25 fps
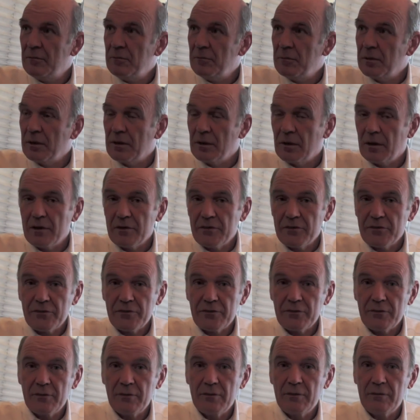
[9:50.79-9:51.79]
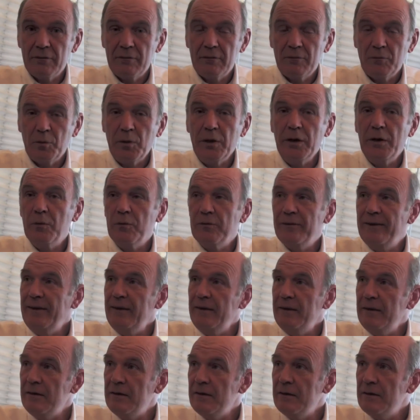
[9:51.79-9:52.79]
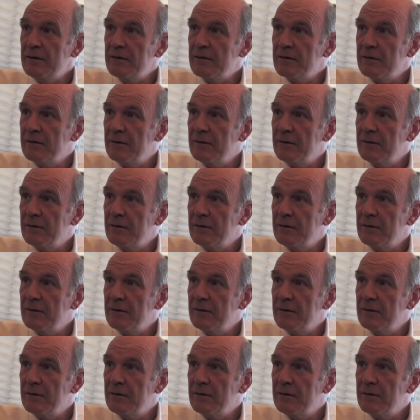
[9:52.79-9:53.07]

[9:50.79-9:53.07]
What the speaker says: because we invented it